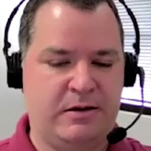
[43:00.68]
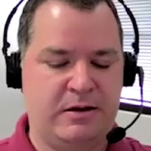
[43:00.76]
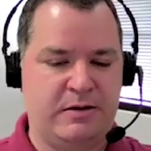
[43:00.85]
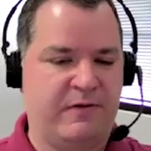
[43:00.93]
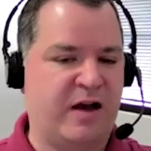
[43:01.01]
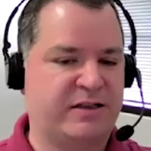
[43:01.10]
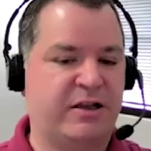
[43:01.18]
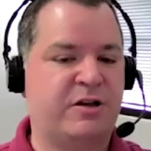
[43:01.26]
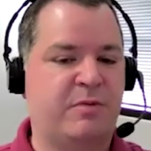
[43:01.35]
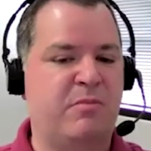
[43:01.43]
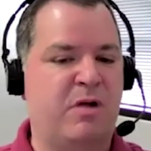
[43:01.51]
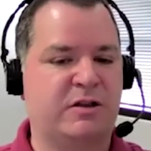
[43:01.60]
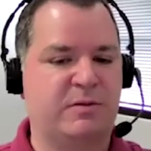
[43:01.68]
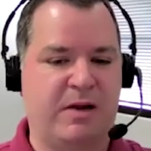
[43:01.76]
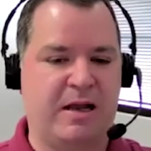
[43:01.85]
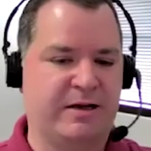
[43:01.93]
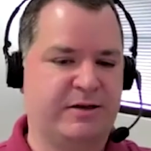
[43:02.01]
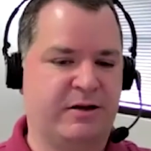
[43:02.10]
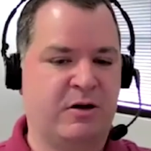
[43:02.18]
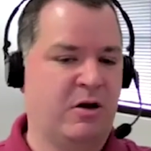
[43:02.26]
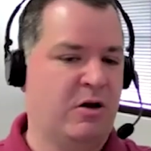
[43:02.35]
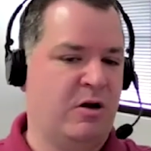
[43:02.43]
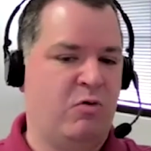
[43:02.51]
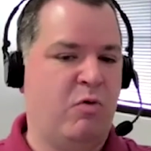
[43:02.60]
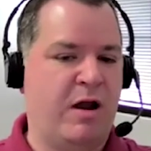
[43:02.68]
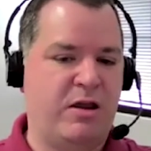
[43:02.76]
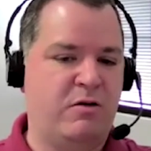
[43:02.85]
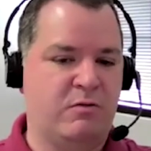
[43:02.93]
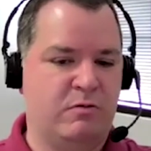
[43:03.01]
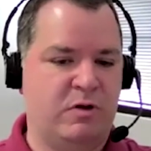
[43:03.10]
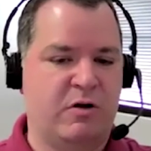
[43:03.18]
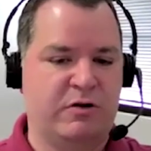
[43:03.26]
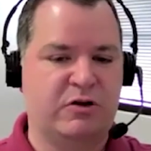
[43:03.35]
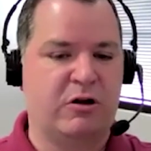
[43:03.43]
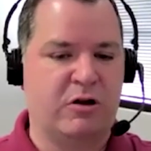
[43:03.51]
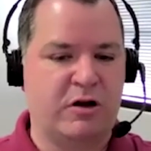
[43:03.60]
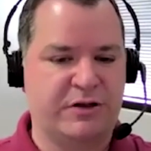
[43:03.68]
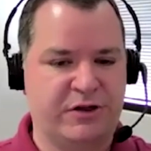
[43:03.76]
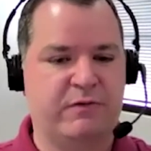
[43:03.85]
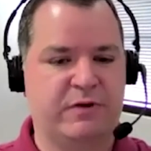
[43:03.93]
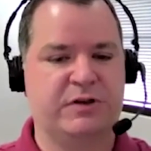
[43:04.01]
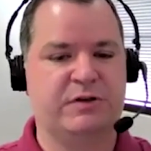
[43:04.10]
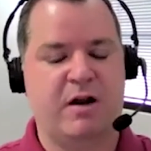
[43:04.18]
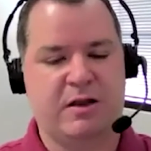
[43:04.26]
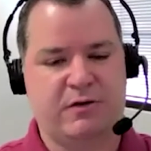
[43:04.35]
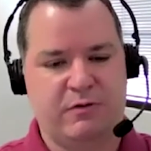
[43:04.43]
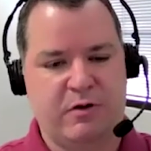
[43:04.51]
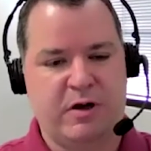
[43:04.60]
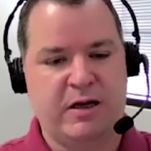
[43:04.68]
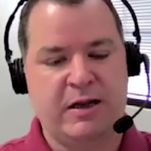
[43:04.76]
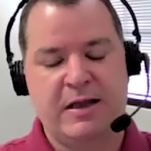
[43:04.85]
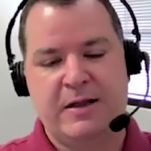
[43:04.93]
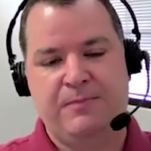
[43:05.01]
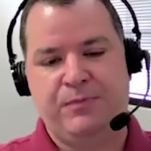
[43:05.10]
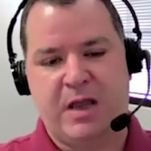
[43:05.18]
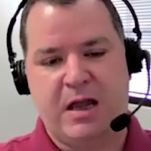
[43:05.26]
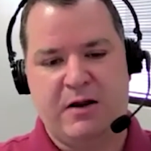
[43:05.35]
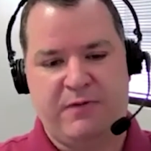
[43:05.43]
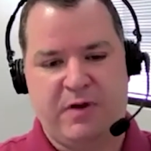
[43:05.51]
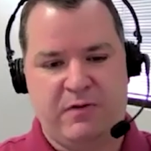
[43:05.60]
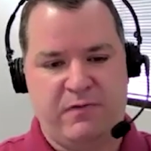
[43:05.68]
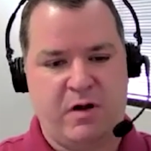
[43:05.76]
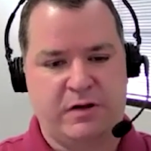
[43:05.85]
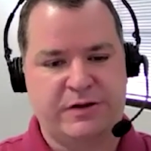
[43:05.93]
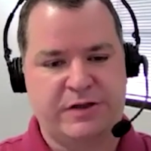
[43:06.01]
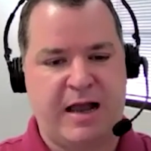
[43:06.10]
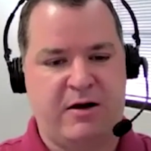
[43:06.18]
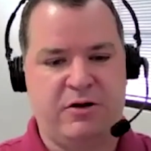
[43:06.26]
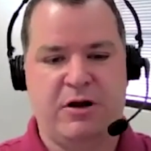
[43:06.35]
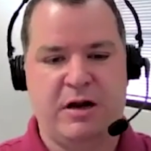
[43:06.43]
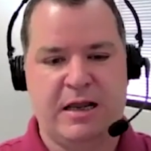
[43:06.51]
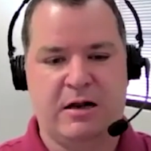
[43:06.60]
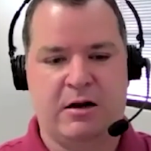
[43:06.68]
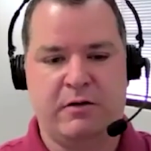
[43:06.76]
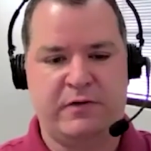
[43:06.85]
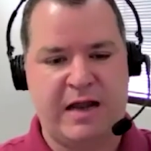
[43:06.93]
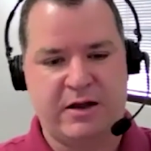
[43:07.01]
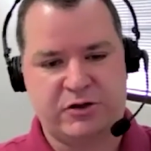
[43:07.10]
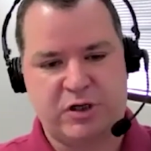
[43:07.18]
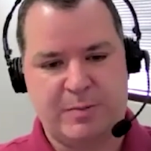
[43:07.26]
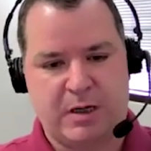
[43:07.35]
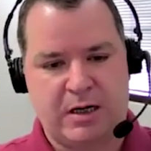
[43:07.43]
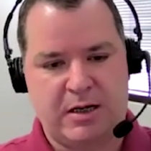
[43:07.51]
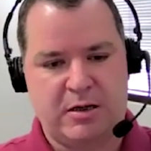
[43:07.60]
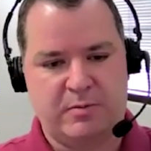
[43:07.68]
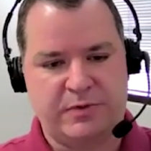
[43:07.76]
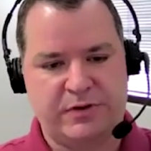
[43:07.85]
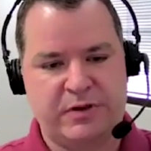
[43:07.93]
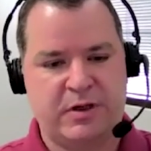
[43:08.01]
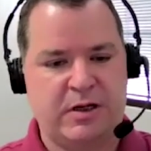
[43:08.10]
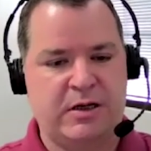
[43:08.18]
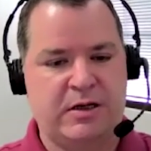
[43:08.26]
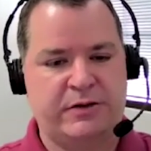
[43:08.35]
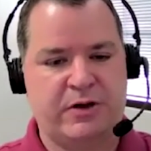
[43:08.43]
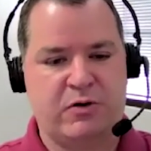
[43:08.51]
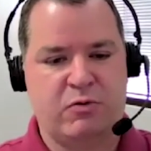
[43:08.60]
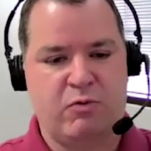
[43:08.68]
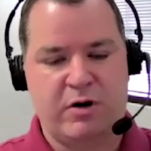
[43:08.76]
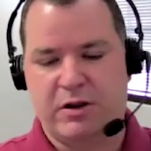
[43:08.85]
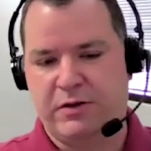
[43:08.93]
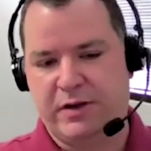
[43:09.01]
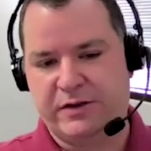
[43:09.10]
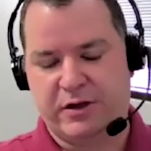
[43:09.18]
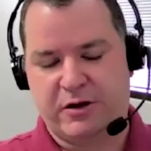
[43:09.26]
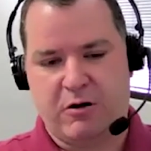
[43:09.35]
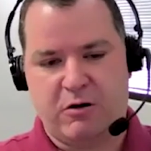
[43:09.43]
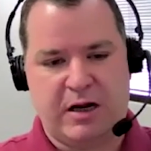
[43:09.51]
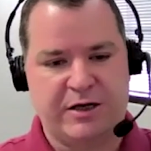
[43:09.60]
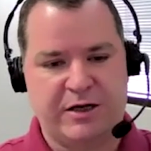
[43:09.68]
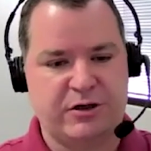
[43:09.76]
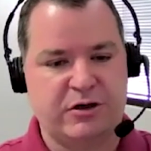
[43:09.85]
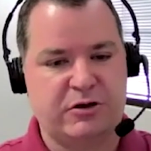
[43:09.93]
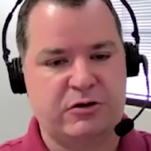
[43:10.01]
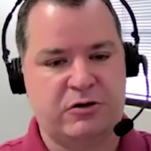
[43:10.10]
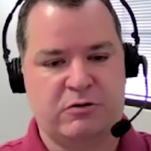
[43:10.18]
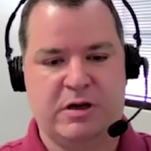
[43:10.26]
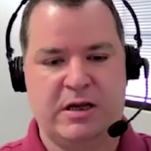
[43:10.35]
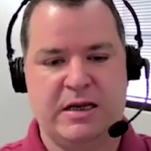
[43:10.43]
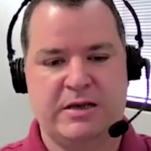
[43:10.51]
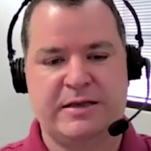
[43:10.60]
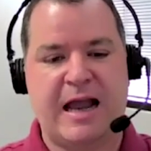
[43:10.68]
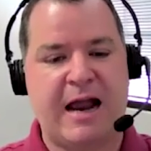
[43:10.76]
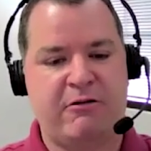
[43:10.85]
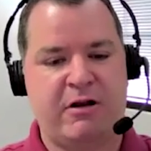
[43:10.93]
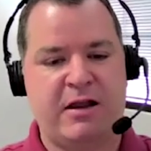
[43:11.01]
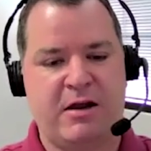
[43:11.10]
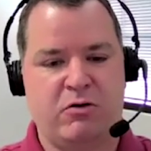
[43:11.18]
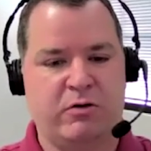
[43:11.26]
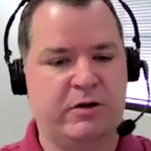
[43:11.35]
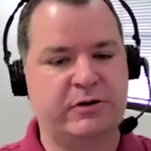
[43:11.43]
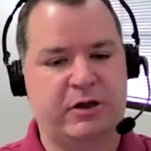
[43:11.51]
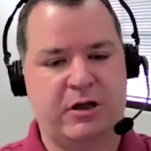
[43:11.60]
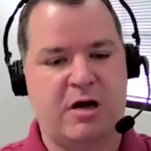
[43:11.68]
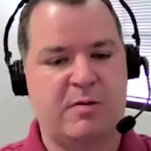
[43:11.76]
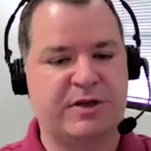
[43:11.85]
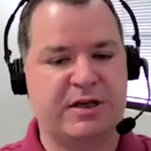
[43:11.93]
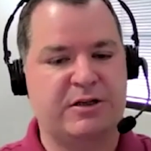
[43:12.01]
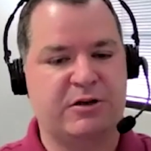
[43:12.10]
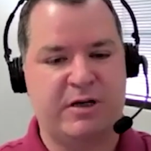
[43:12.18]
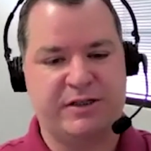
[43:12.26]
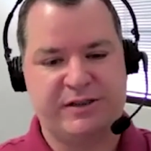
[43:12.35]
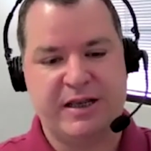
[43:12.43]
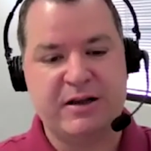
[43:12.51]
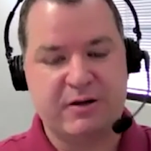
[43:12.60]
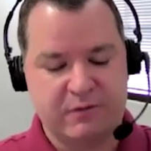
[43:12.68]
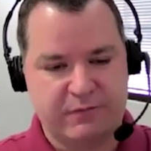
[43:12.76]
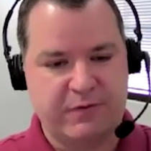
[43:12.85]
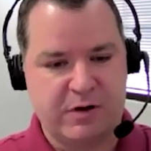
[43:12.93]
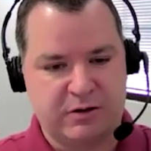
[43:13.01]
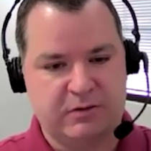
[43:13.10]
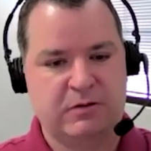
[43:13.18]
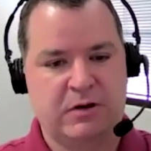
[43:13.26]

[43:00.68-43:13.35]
device such a multiplexer where it's got a lot of services running through it. And if it faults out, you're going to get a lot of downstream alarms. So one of the things that correlation can do is aggregate all those alarms into a single fault.